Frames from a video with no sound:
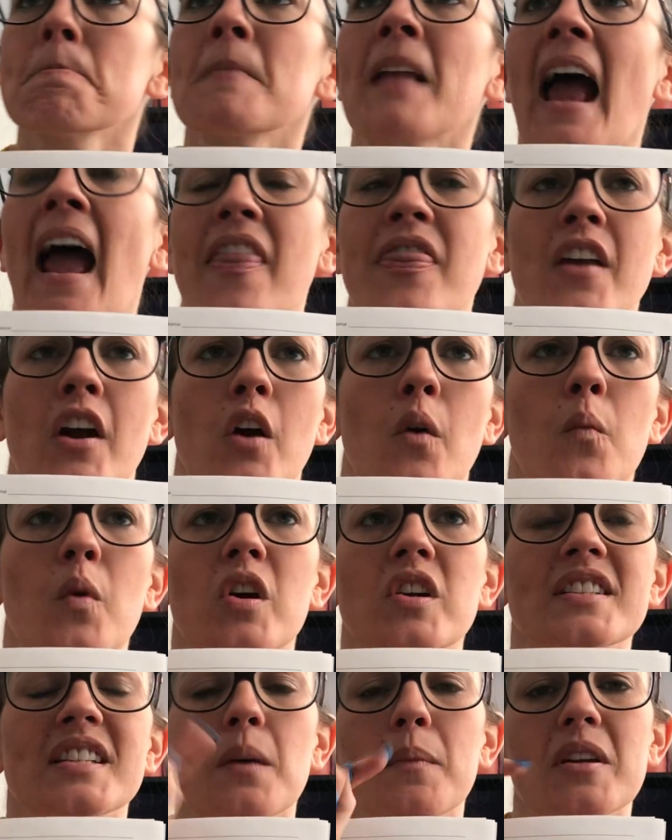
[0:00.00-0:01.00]
and there are
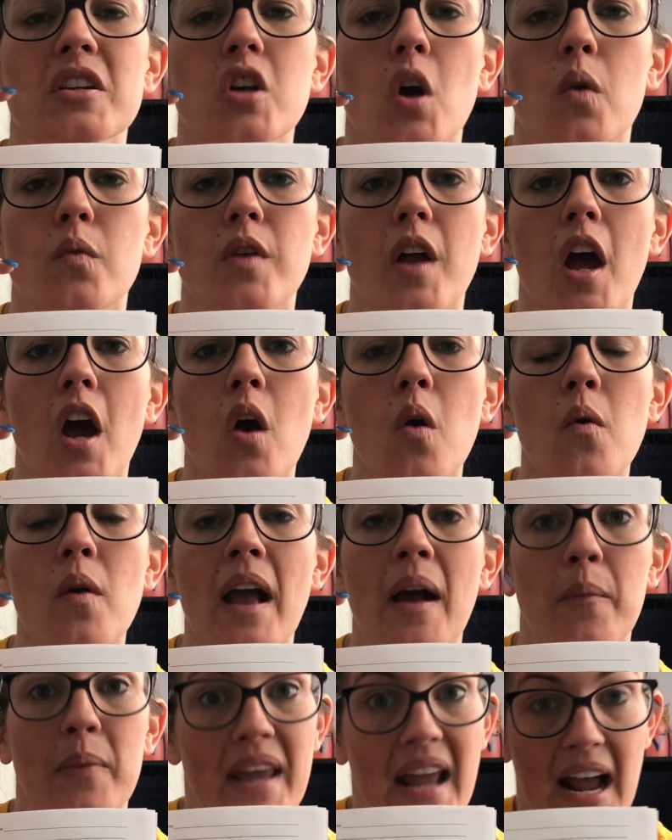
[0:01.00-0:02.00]
words that we don't know,
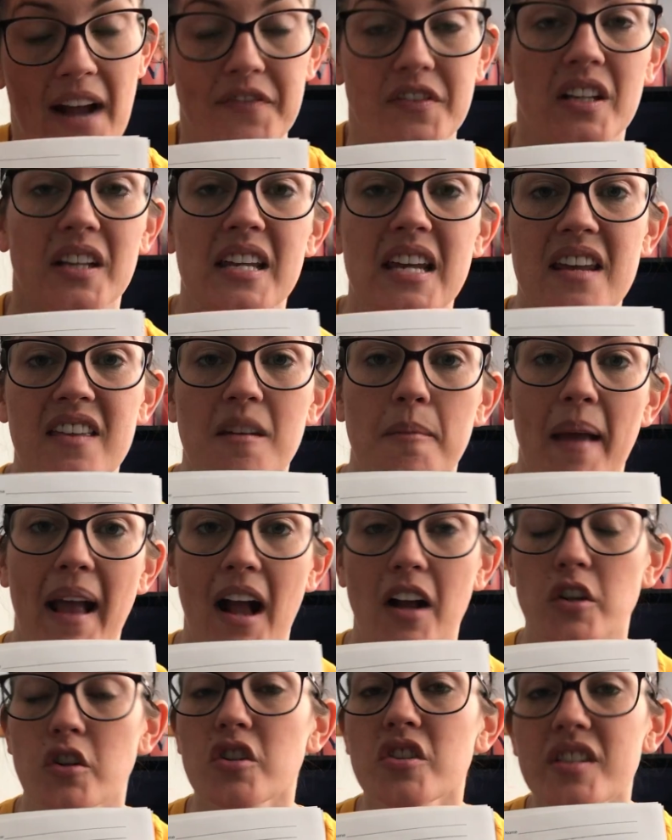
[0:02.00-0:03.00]
we have to leak them
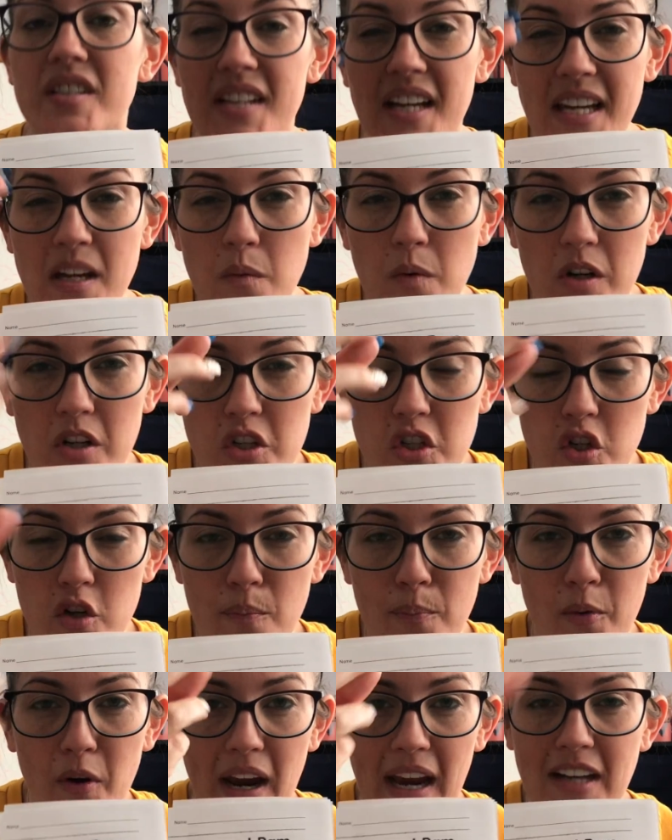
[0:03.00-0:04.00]
out. Your sight words, your
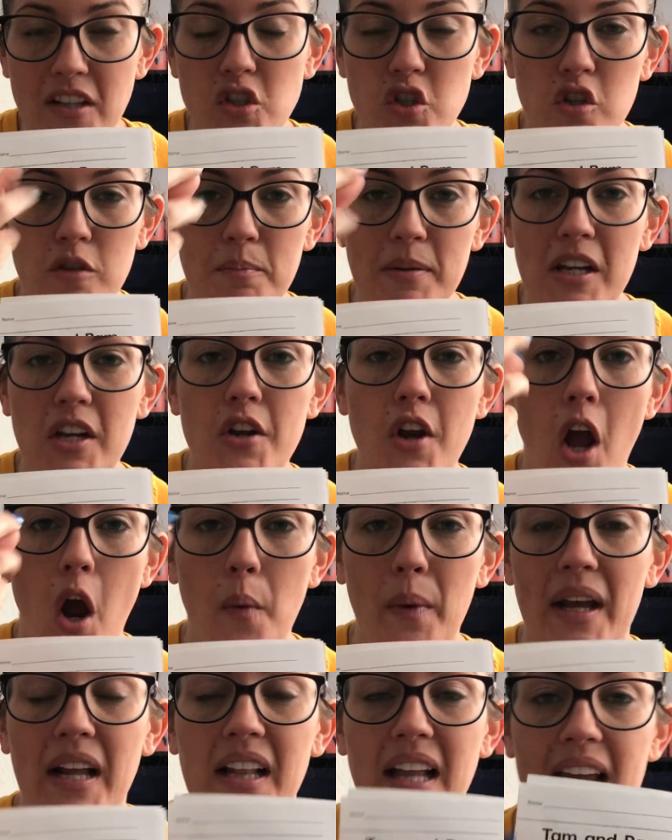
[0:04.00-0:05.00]
brain should be
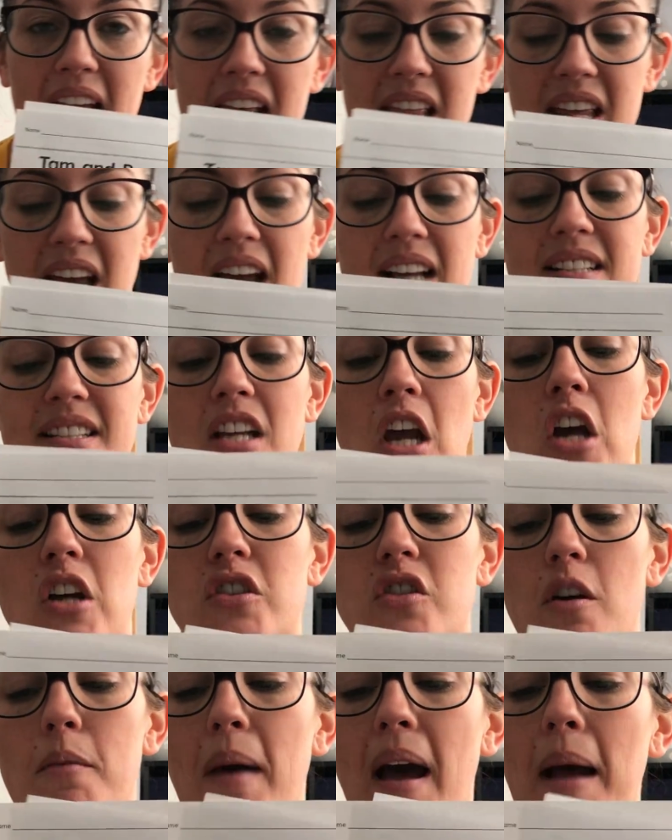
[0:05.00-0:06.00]
knowing like this.
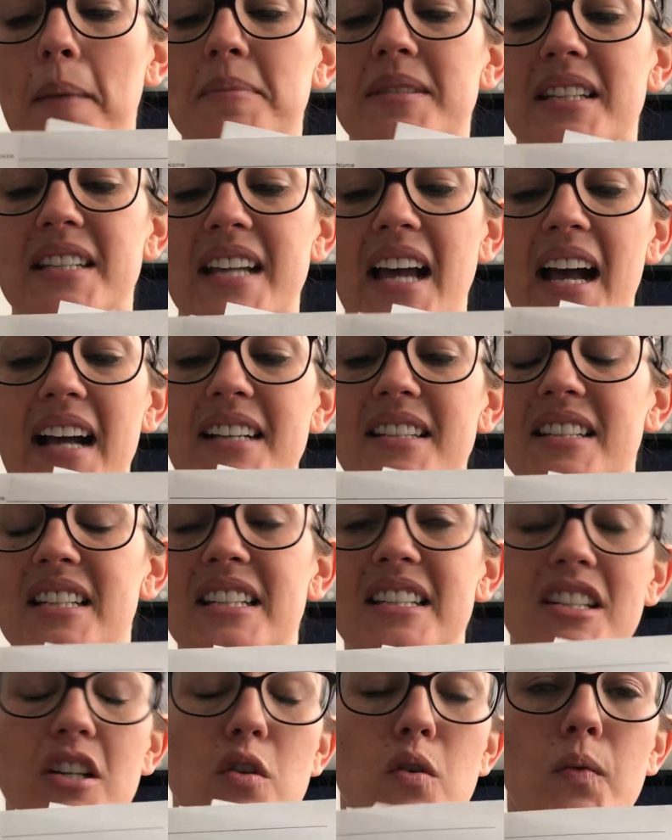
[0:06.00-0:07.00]
So moms and dads,
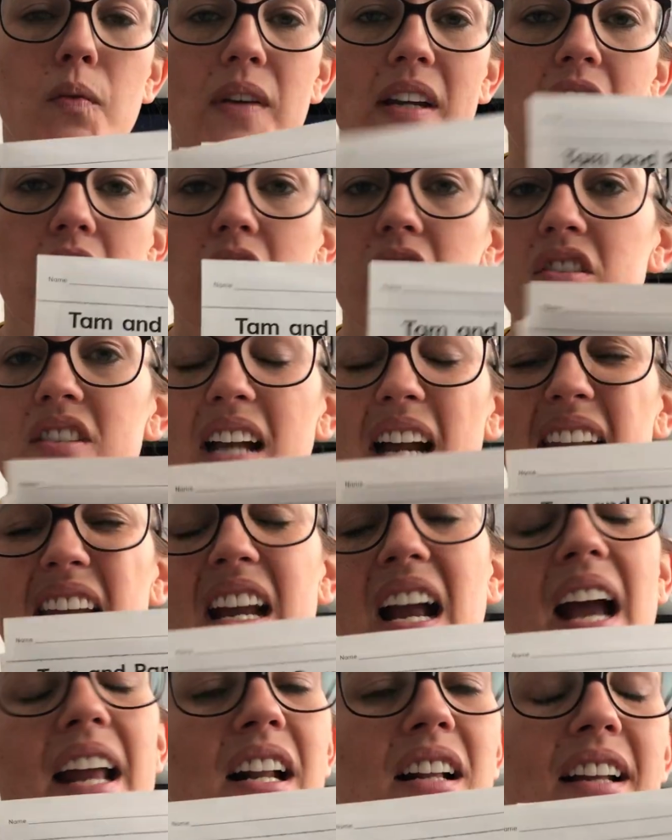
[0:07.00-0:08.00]
these little readers, any
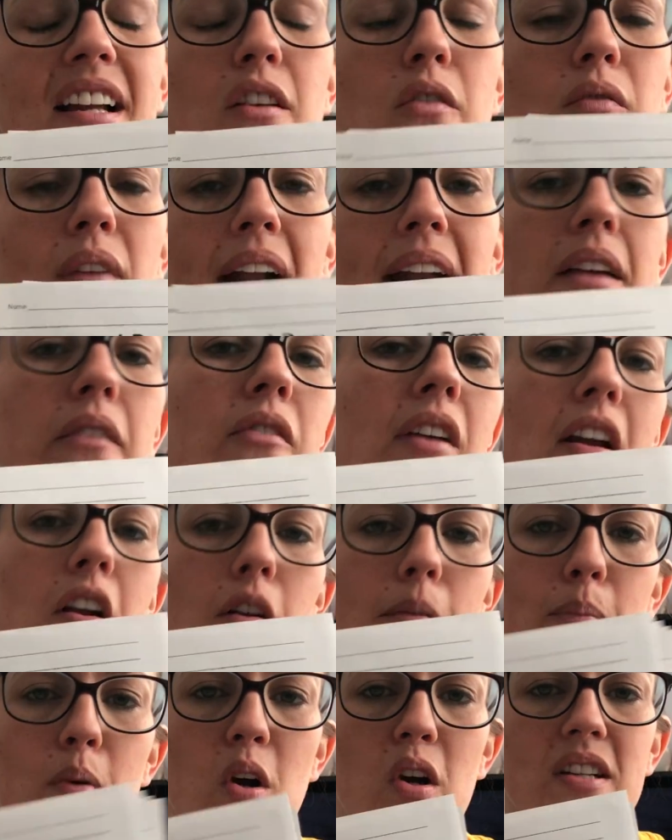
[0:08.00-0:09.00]
kind of like ready
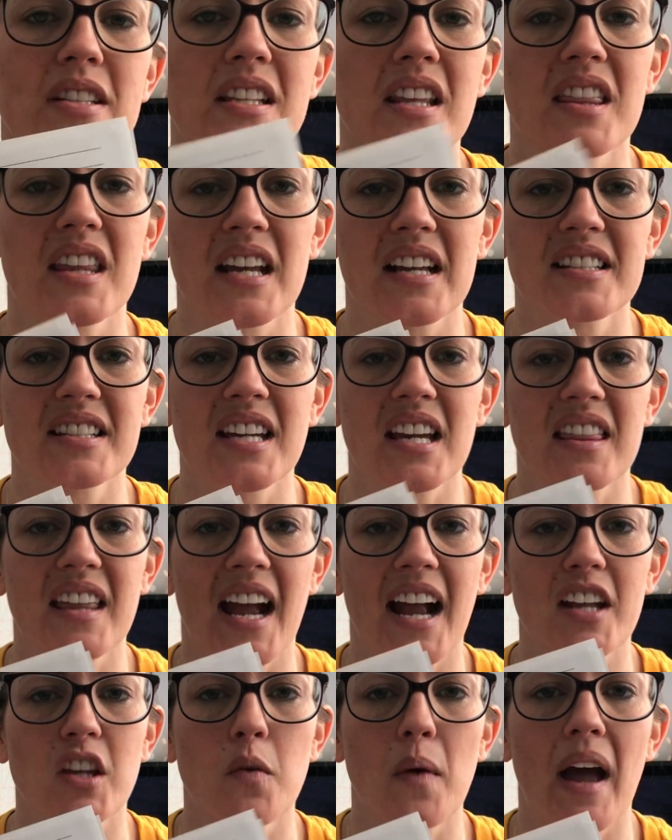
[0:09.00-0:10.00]
reader books and things like
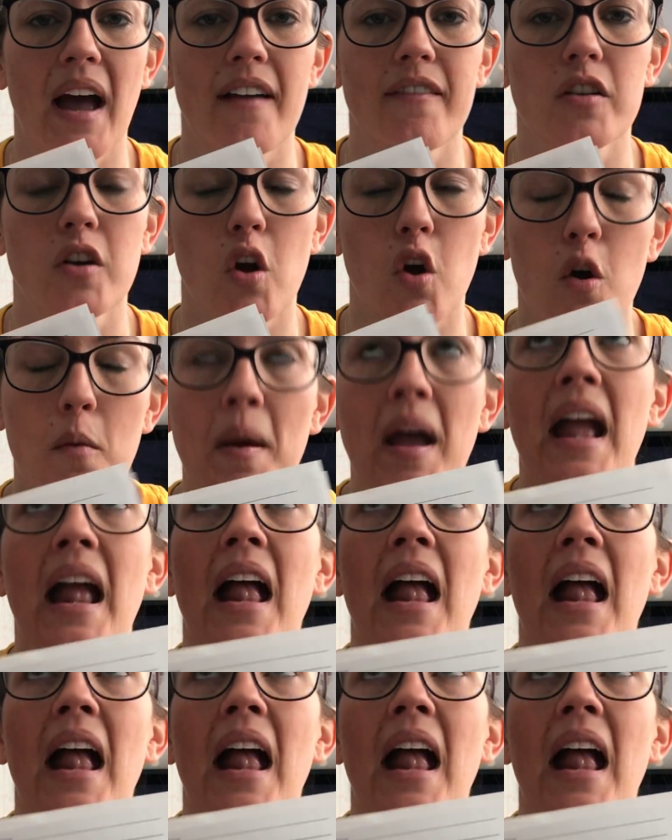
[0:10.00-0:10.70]
that you have at home,